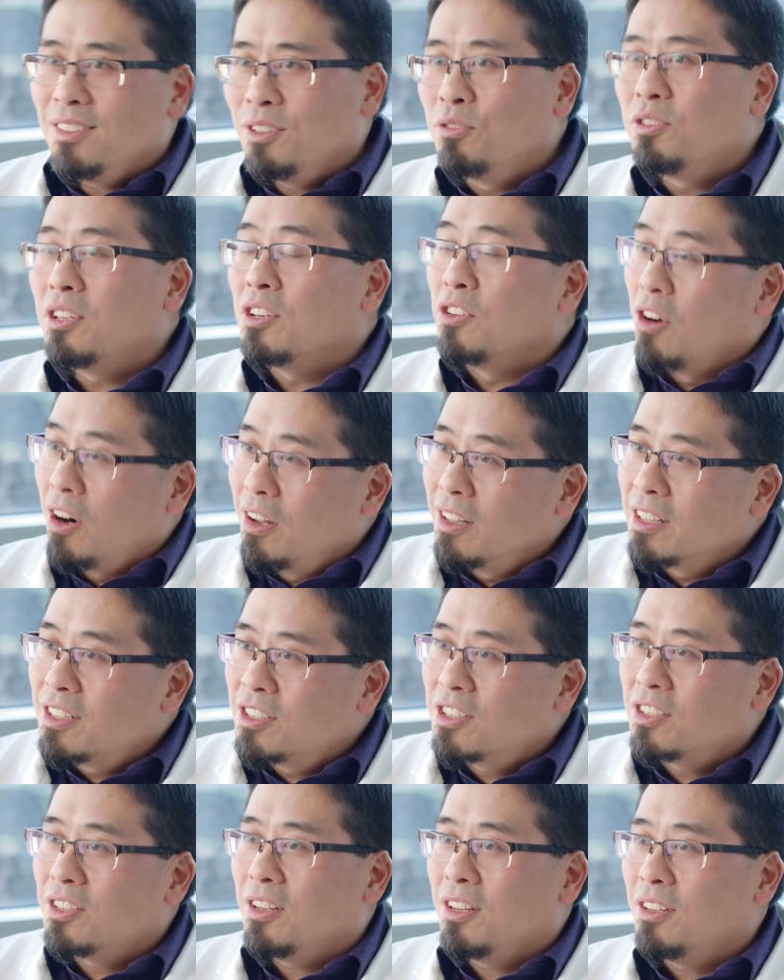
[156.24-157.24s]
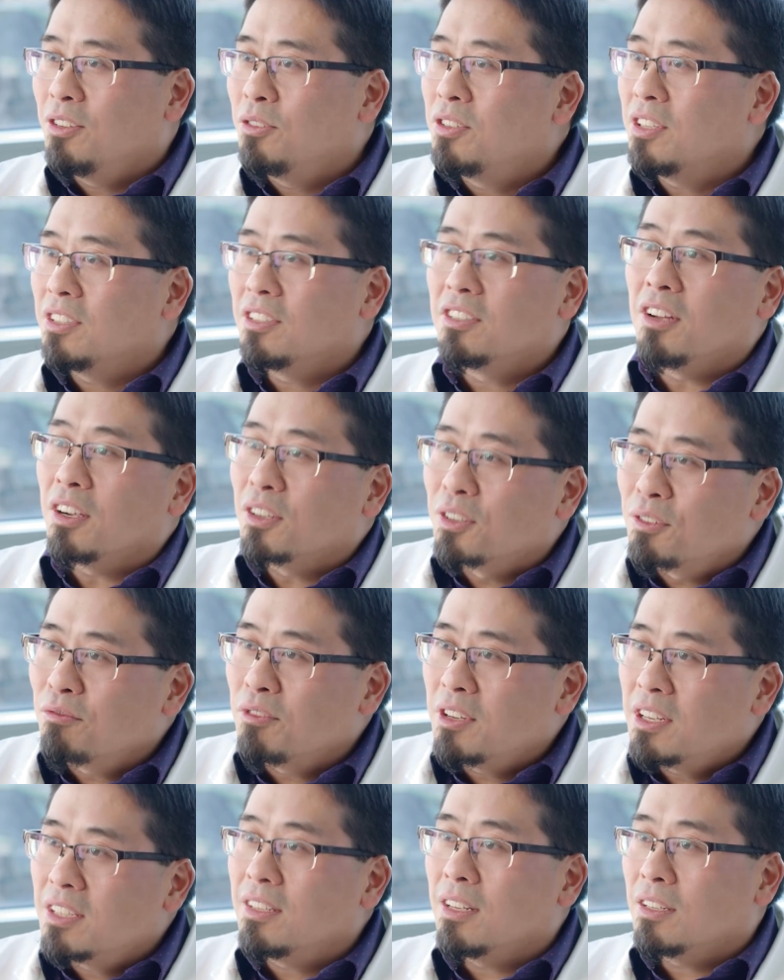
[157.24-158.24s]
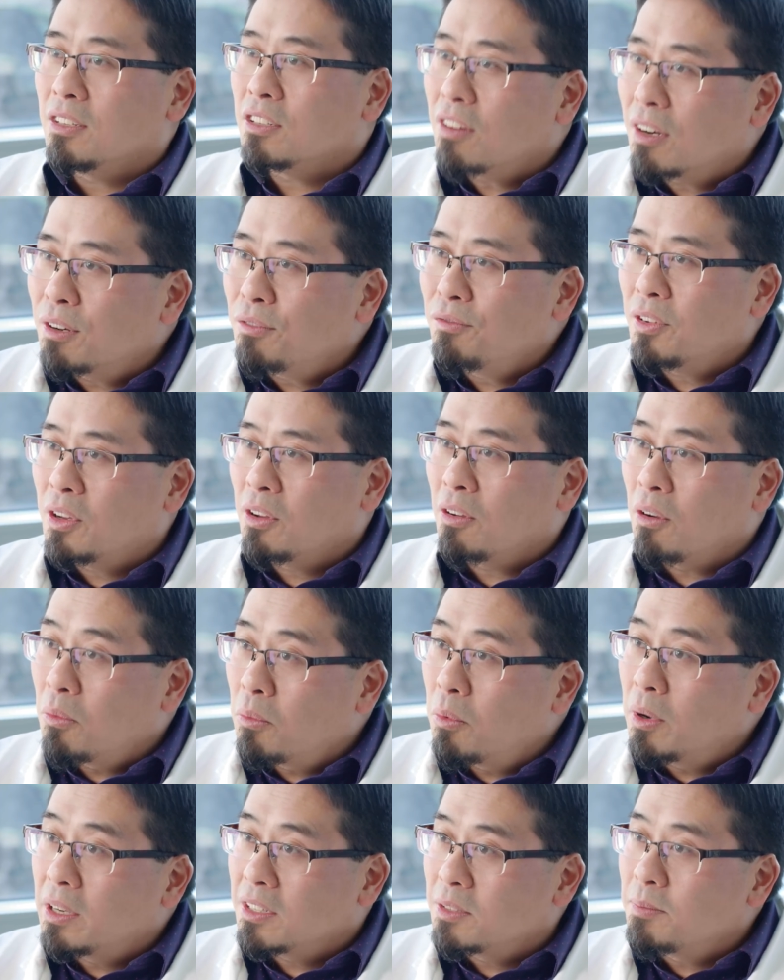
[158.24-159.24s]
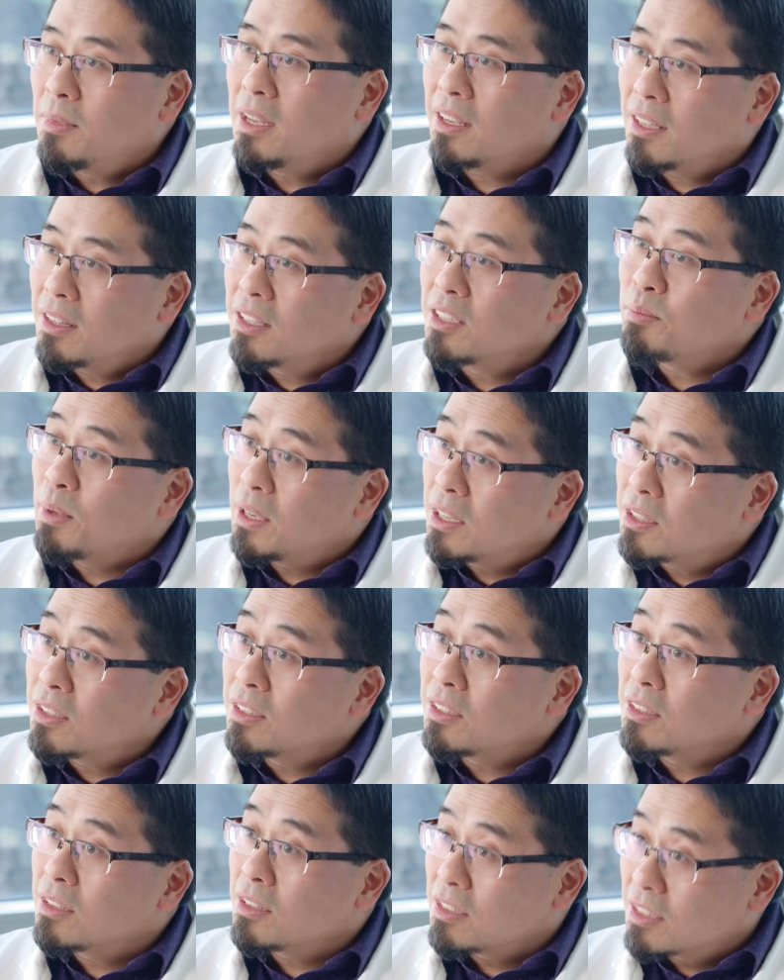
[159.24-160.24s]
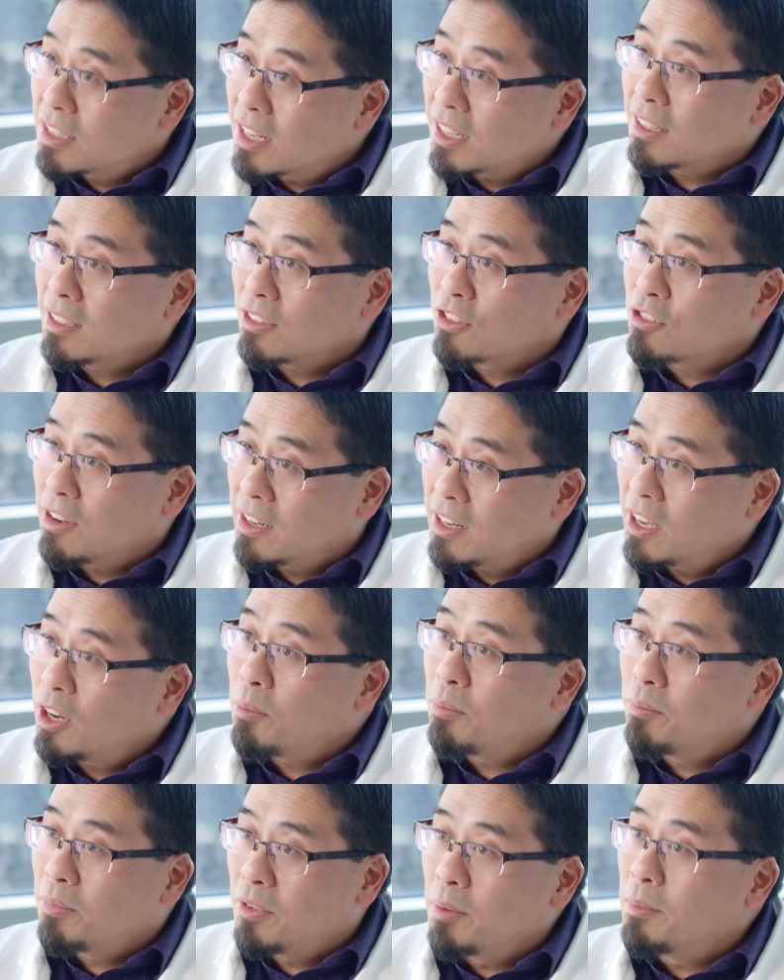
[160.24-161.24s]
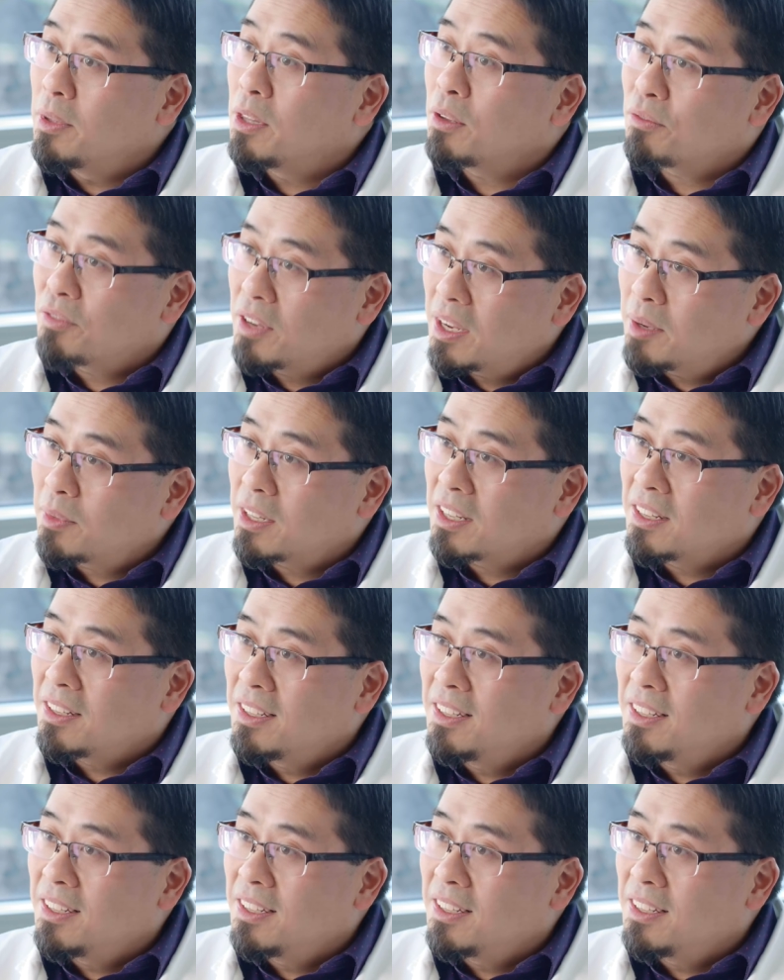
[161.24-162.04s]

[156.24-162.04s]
using knowledge, using deductive reasoning to try to figure out what is making this patient sick and try to help them and their family.